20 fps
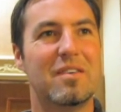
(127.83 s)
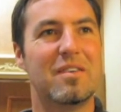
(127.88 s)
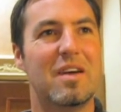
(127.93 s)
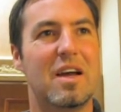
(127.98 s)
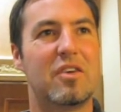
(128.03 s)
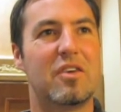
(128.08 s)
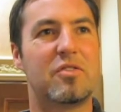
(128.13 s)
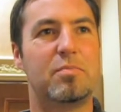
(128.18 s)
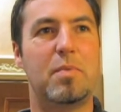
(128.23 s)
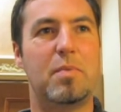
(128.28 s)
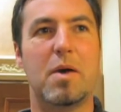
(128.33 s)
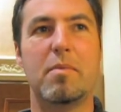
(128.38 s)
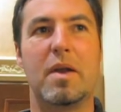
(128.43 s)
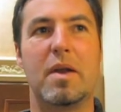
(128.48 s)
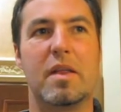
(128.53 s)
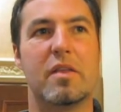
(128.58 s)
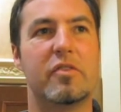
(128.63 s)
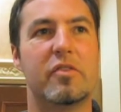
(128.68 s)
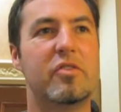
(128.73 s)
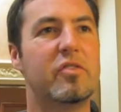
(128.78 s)

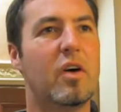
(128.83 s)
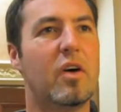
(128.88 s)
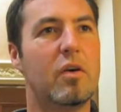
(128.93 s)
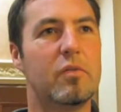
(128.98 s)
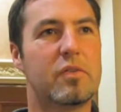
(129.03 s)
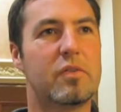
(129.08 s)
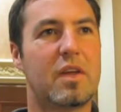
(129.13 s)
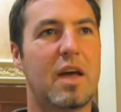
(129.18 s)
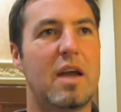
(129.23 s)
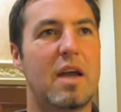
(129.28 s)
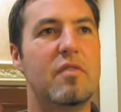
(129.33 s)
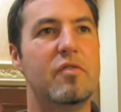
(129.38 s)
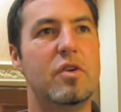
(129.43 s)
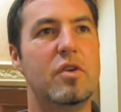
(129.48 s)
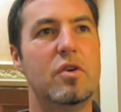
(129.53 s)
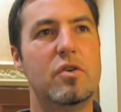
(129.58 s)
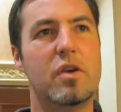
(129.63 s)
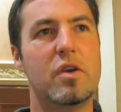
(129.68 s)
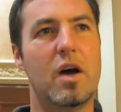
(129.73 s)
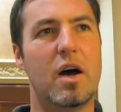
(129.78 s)
experimenting. This is all kind of
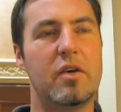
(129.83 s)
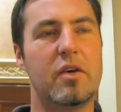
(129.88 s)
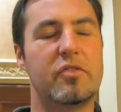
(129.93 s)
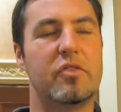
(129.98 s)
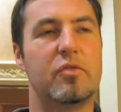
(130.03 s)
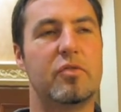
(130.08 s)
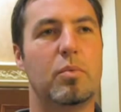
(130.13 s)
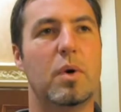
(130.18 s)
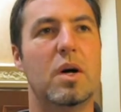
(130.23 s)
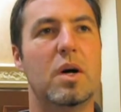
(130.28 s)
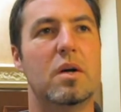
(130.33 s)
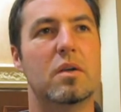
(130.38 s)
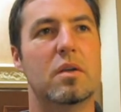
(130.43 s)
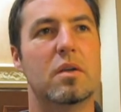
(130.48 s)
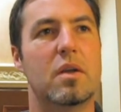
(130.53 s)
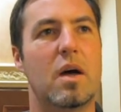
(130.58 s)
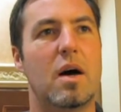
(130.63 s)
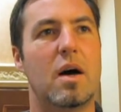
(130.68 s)
new to us as well.